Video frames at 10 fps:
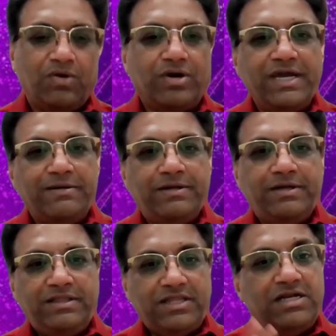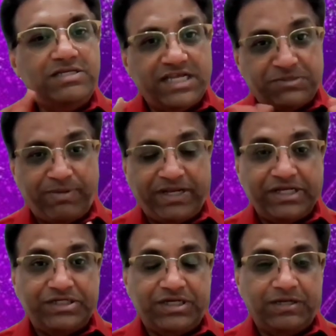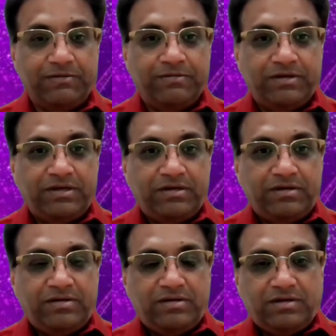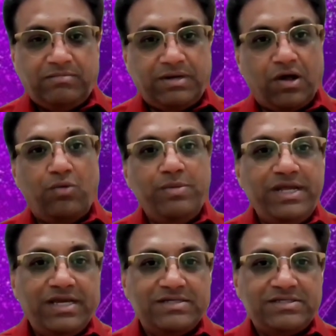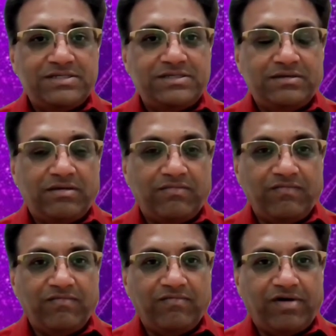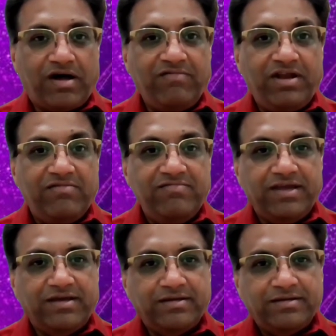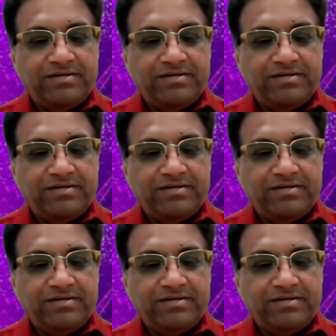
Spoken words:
Okay, that is the expectation. But how many years are we living?